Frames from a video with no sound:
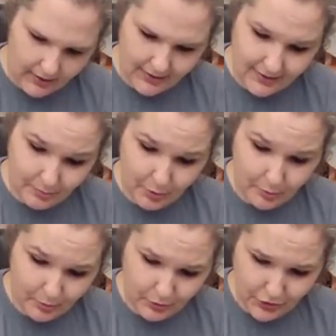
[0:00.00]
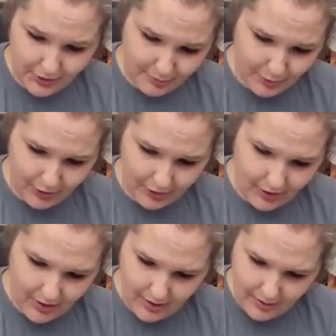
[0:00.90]
It's a purple shimmer
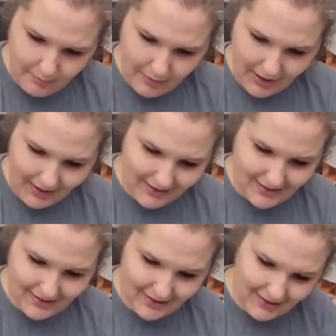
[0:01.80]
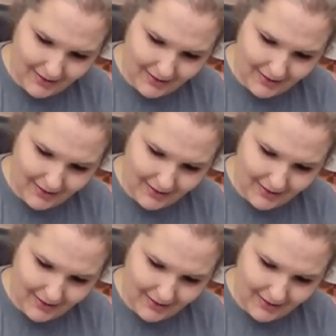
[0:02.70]
paste, and